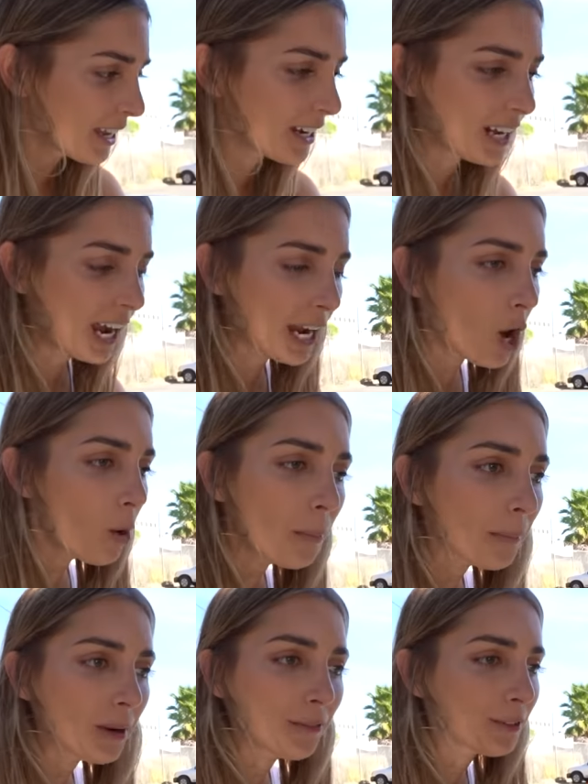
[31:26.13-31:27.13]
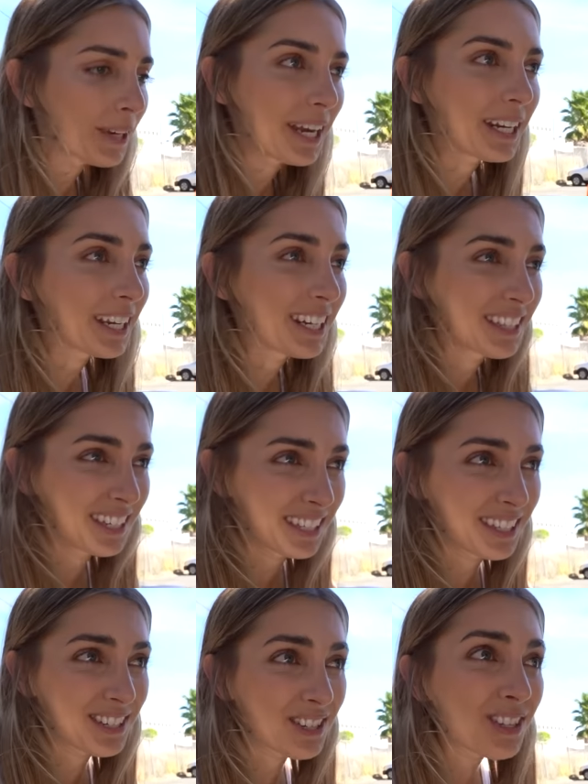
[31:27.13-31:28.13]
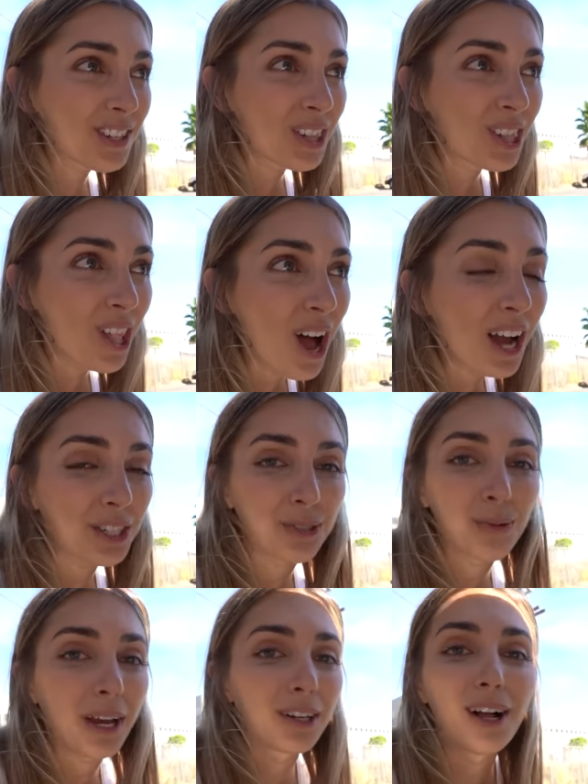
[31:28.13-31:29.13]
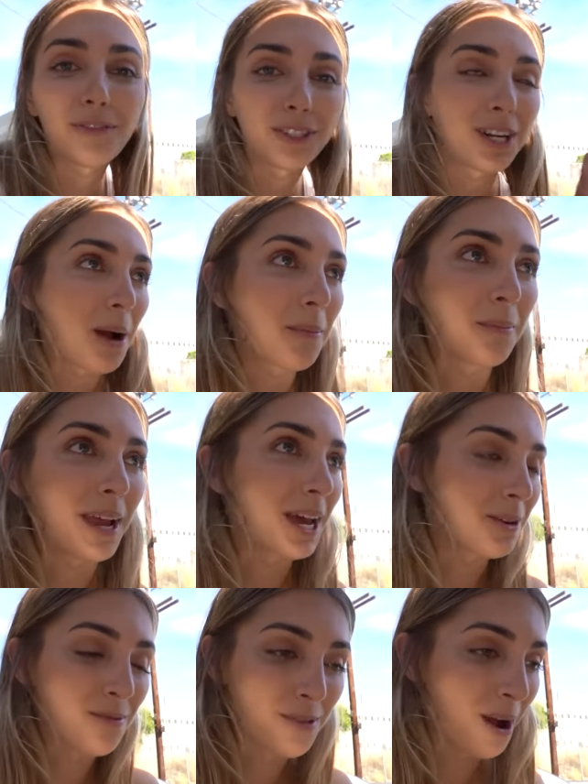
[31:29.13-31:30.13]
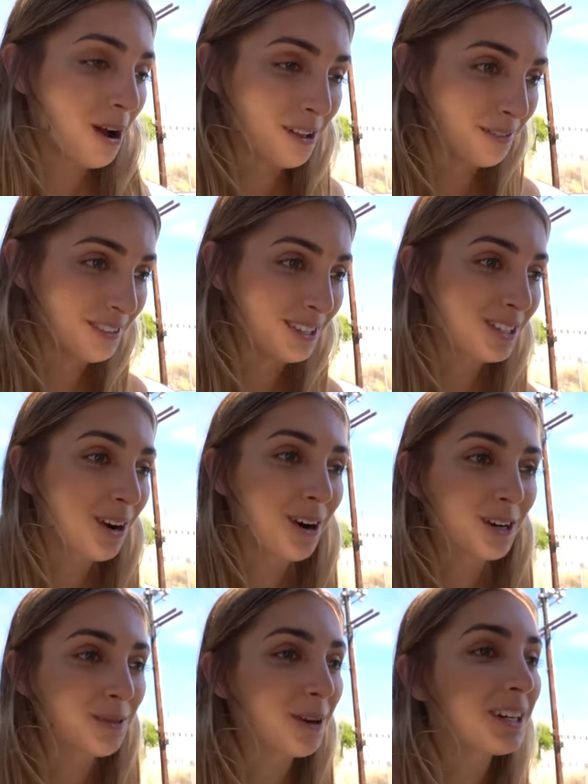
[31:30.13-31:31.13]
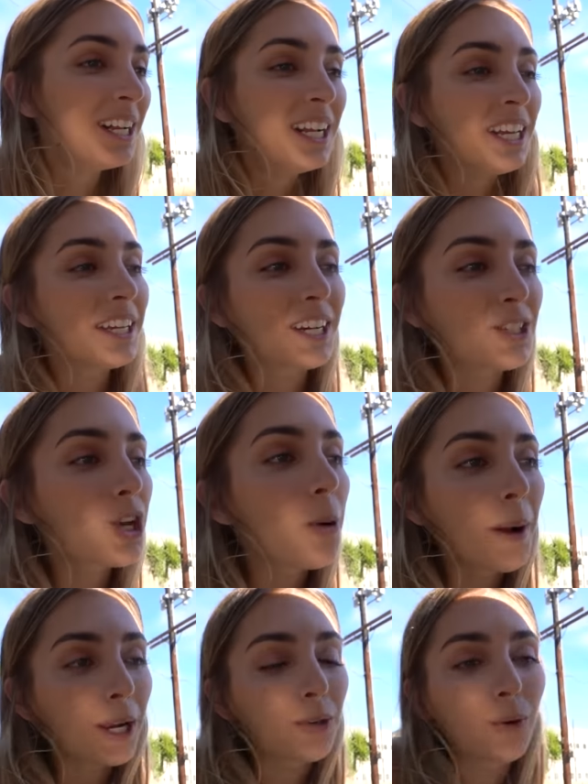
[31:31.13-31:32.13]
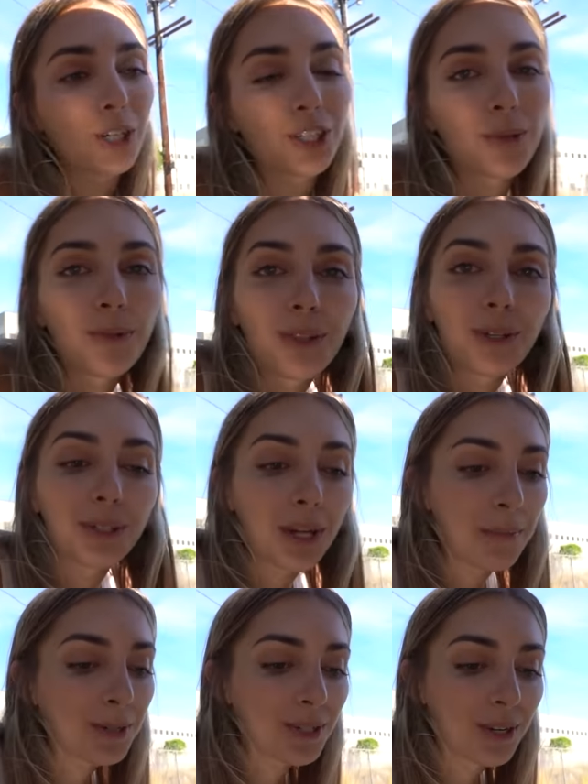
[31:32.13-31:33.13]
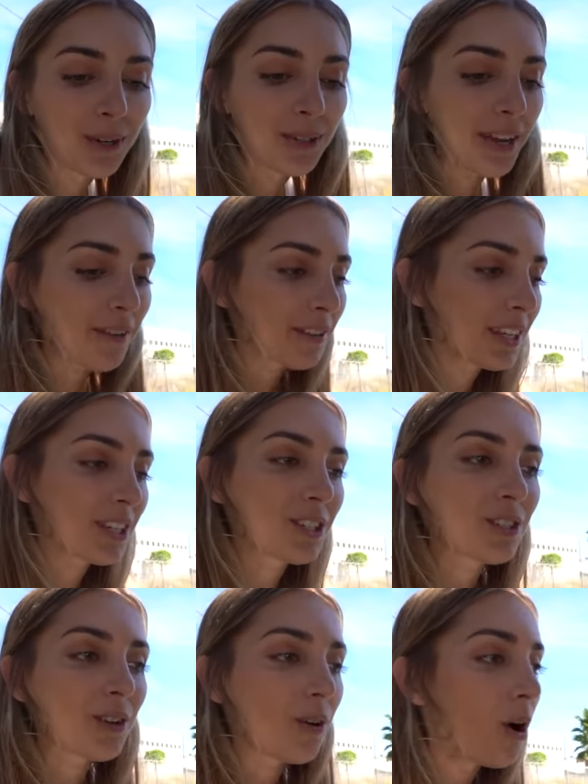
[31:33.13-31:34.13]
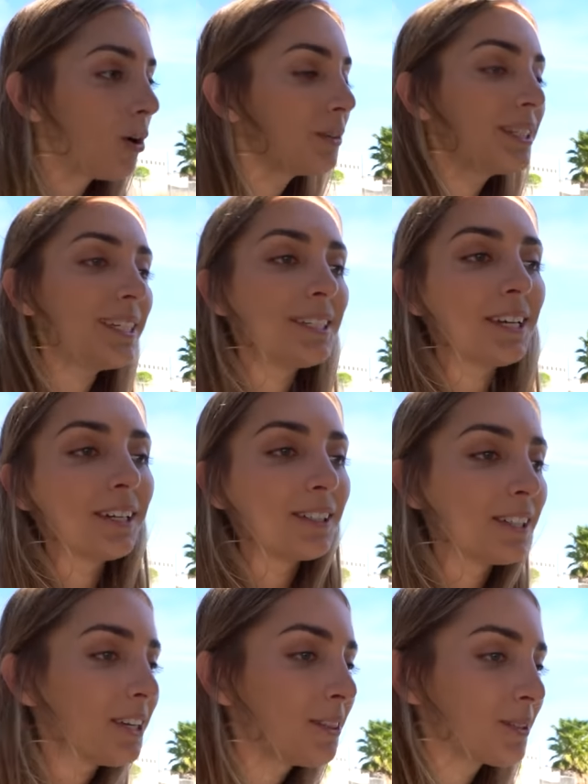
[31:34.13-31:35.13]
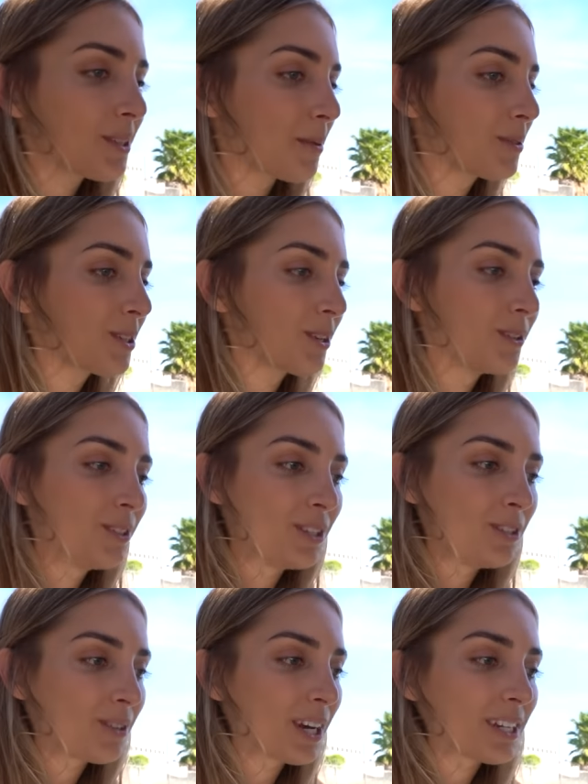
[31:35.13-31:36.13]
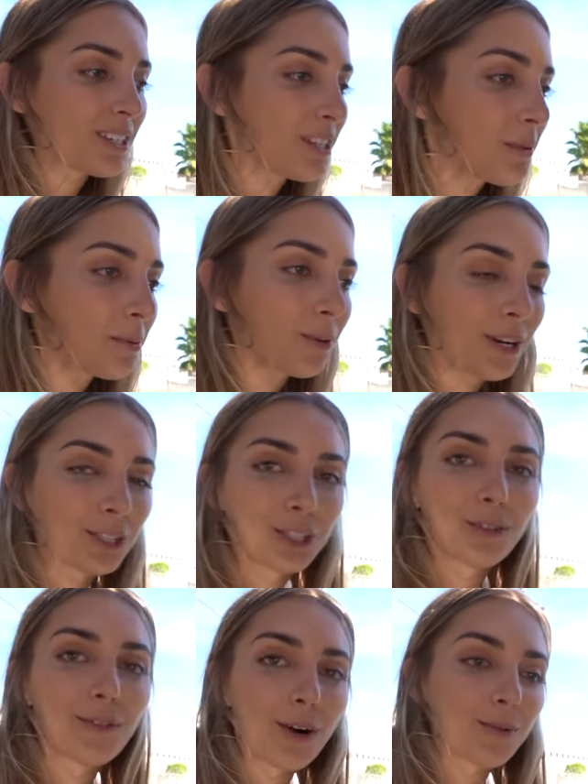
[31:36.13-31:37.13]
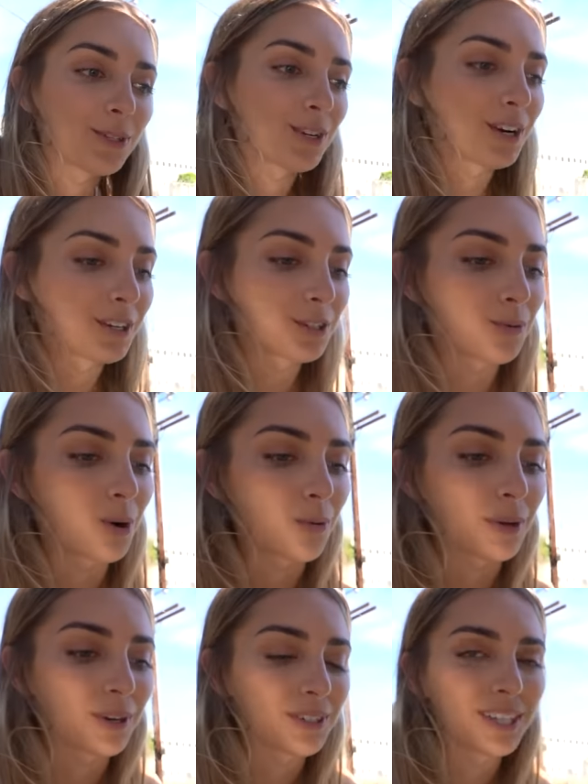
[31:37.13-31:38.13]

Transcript: And I hope I'm not forgetting anything. This is a lot to rattle off the top of my head with all of these cars, but you guys go back and watch some of the old episodes. Everything is all detailed in those episodes, and you kind of see the progression of where we started to where we are